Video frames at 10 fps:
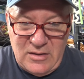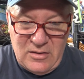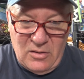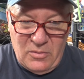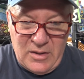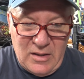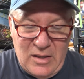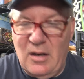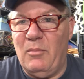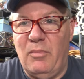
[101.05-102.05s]
so we can
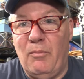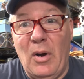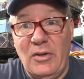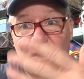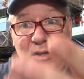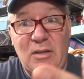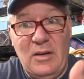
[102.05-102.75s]
get a bunch of